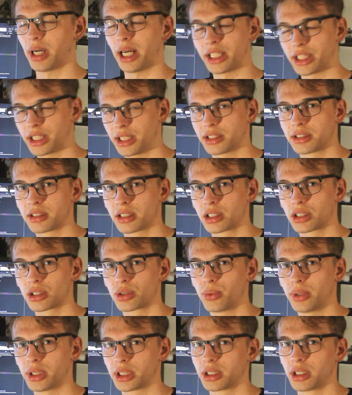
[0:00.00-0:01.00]
I changed this
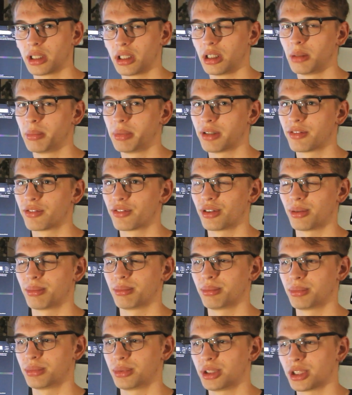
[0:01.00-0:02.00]
question a little bit
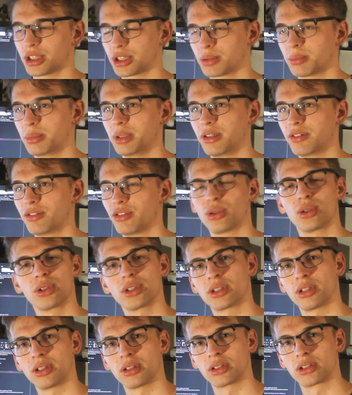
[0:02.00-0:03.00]
from just being
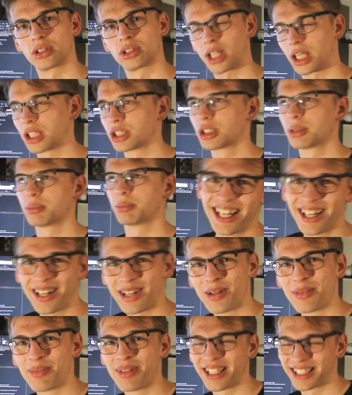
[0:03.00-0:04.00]
focused on Starship. I
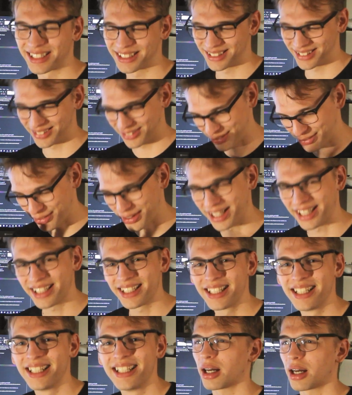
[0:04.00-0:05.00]
hope that's
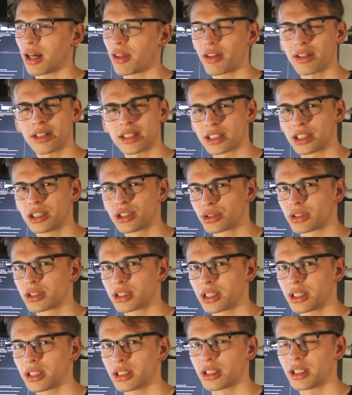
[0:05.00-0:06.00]
fine. I think that's
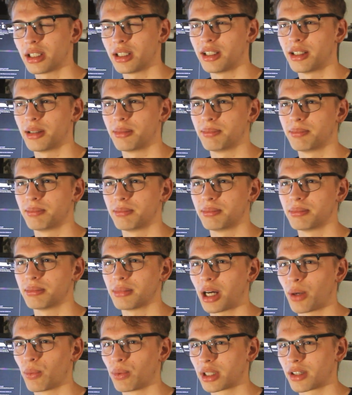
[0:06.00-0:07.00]
interesting.
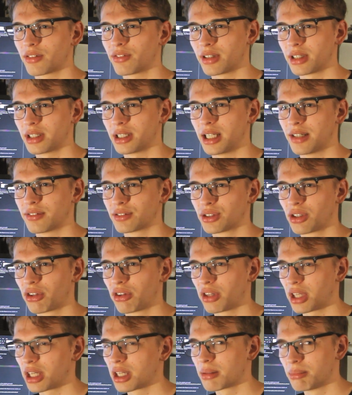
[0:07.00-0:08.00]
I will definitely have to
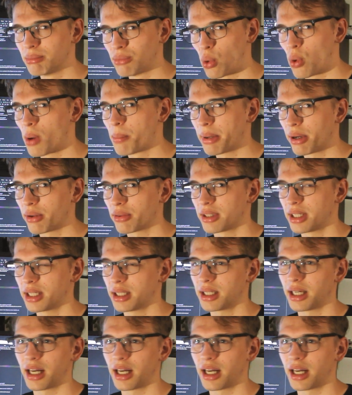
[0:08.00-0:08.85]
think more about that.